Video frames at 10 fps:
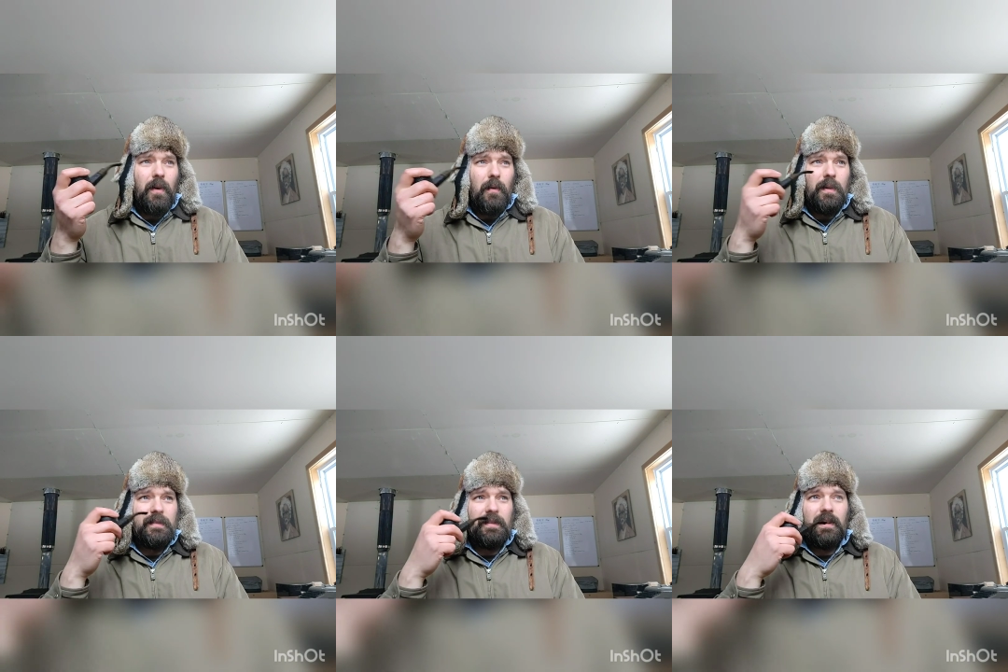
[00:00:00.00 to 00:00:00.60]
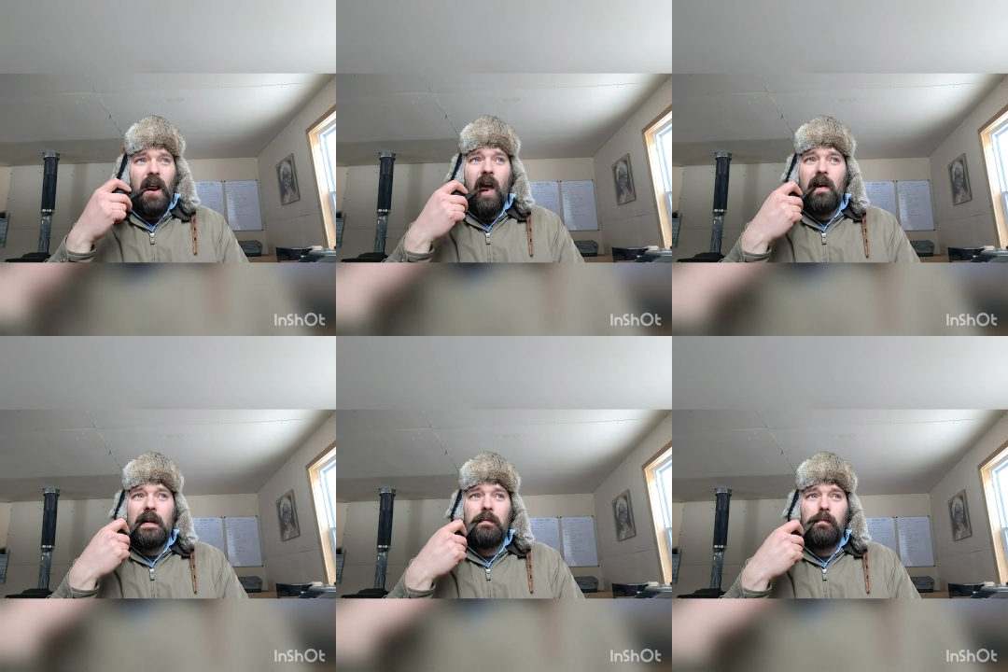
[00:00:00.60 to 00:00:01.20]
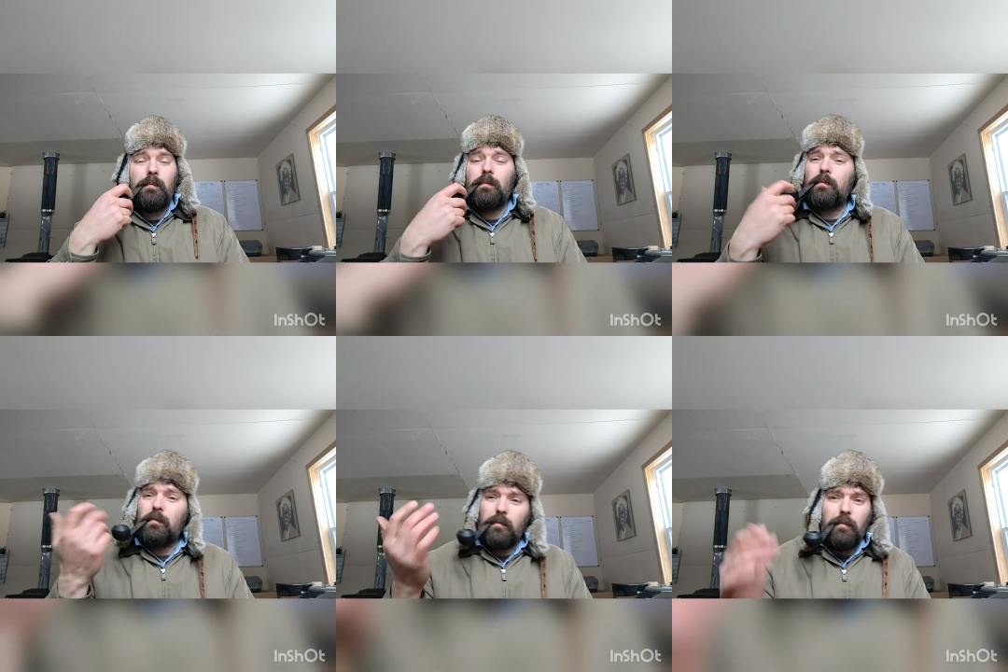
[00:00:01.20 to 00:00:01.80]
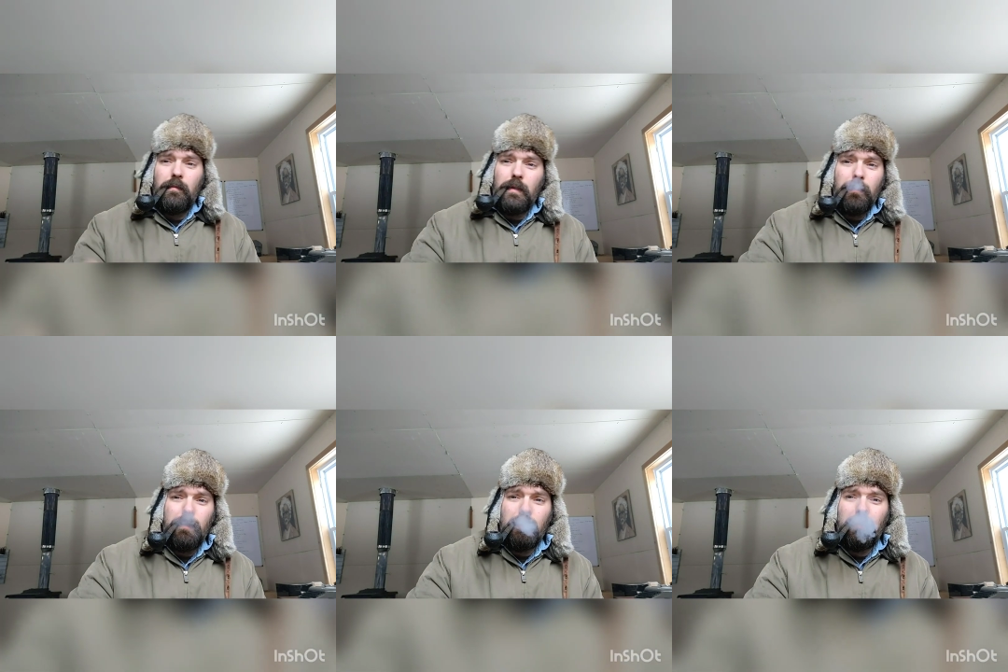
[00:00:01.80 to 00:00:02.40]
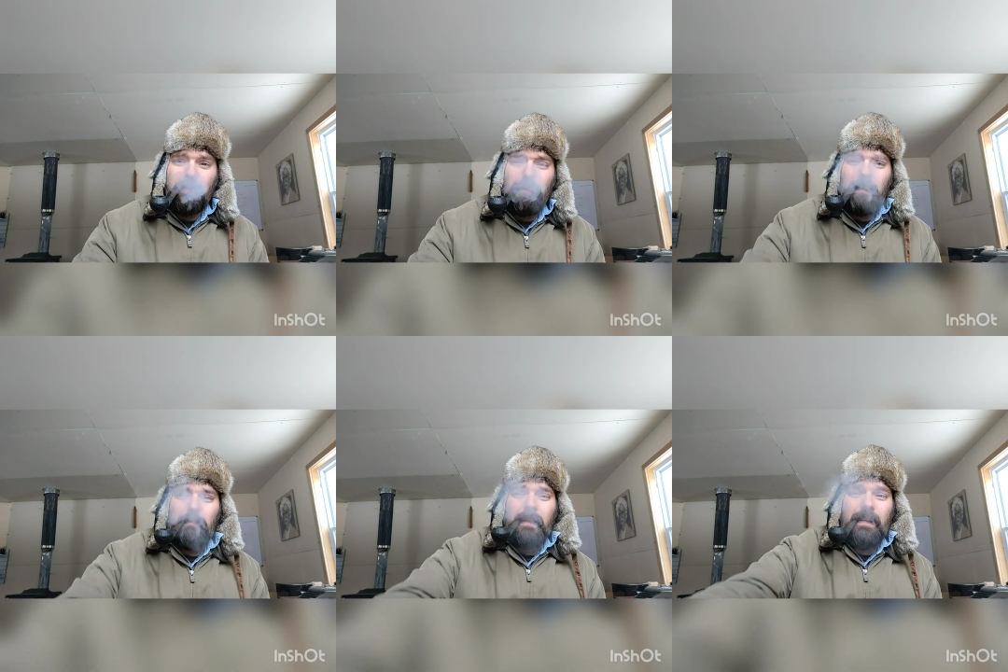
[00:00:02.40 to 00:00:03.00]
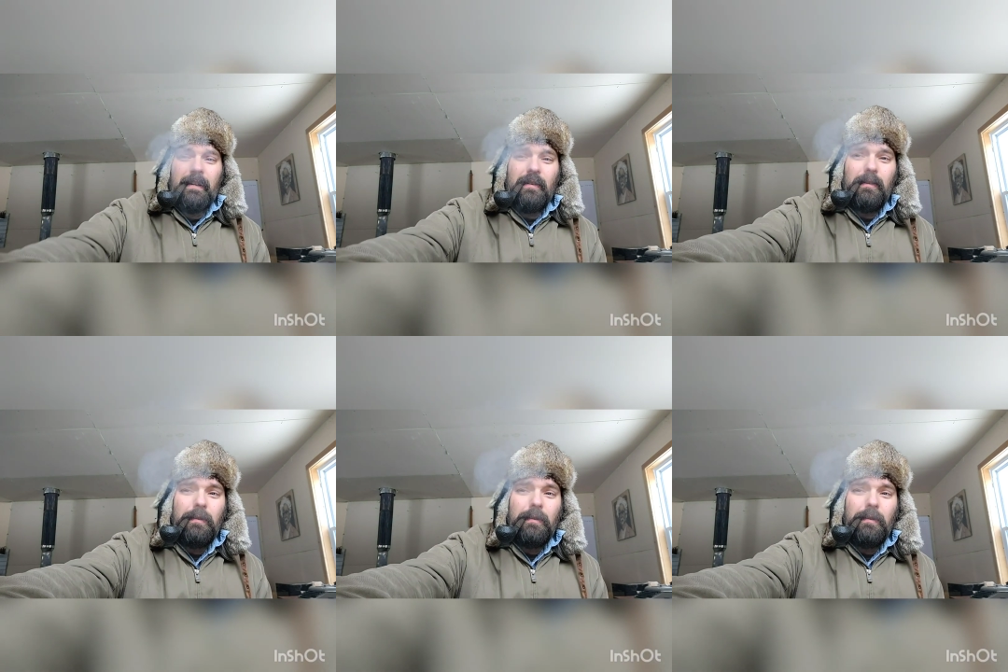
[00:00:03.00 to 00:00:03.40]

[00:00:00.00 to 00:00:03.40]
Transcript: reason which is complete BS.